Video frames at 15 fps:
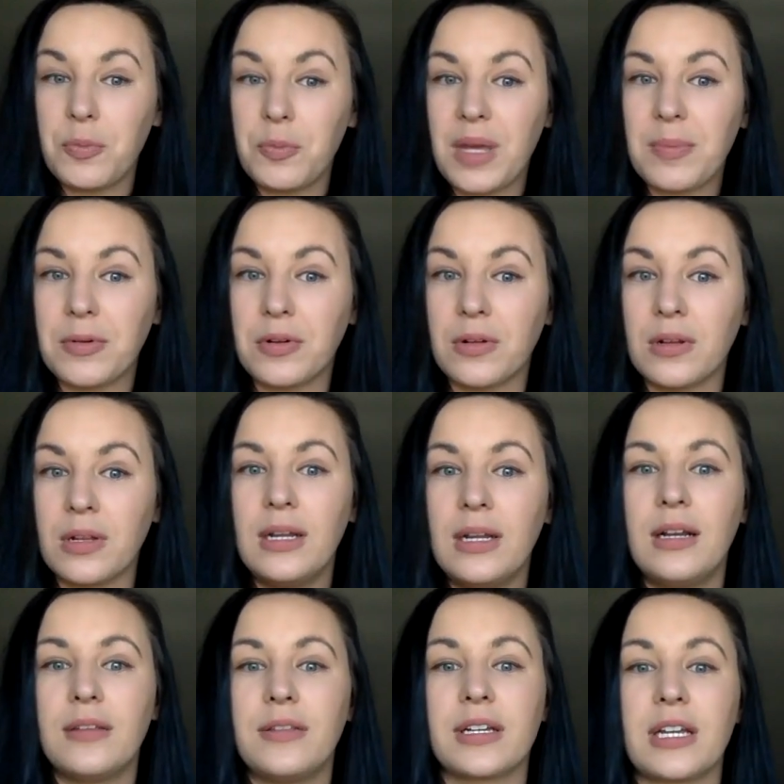people
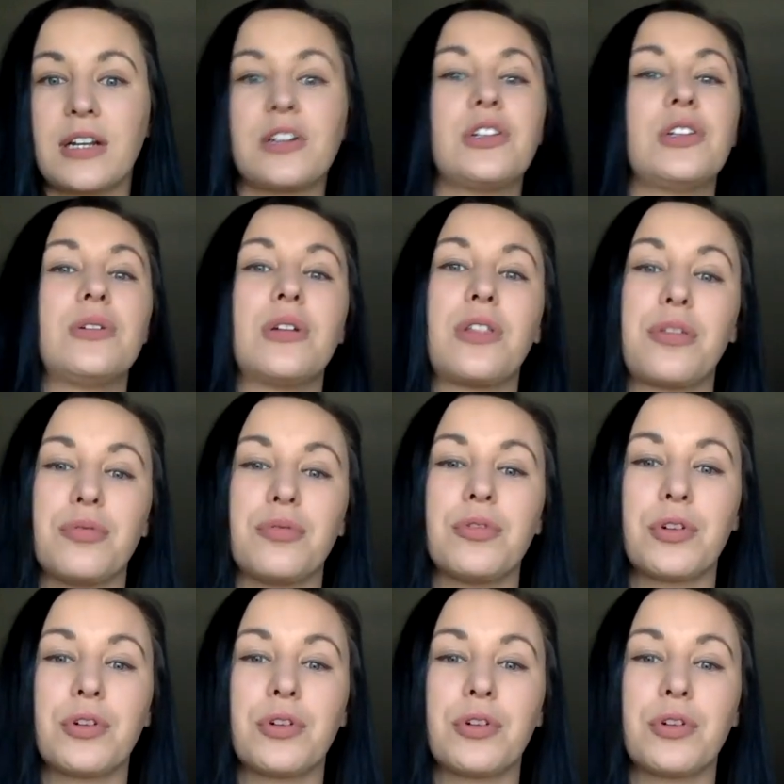that concluded through